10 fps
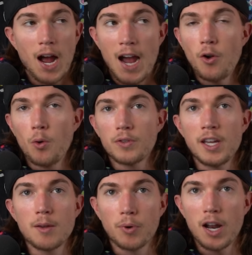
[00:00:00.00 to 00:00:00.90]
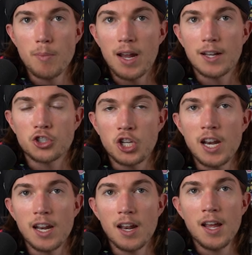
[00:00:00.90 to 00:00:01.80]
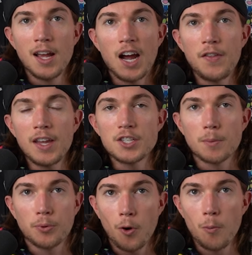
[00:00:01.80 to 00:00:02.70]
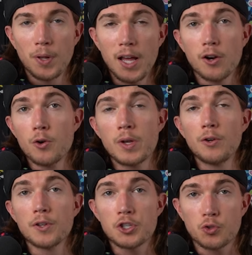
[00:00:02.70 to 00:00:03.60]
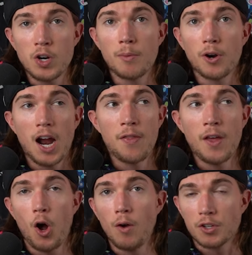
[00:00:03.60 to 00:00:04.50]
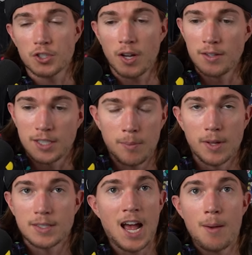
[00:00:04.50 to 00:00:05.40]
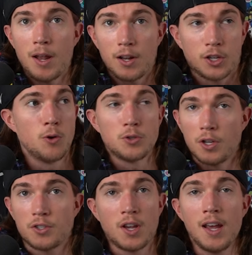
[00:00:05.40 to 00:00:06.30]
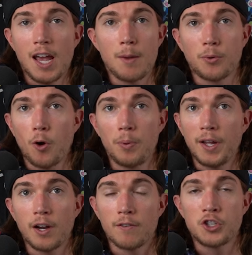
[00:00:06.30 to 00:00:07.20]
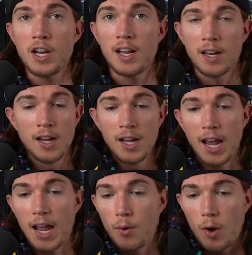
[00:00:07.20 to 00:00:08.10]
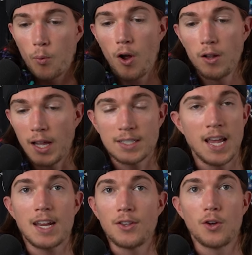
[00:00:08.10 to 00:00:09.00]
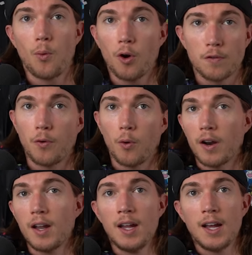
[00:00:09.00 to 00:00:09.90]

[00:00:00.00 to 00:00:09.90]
I don't think Breadman is cheating. I think he's a pro player who killed a streamer, and then all of a sudden Tim the Tatman accuses a pro player of cheating, and we're all like taking the word for it.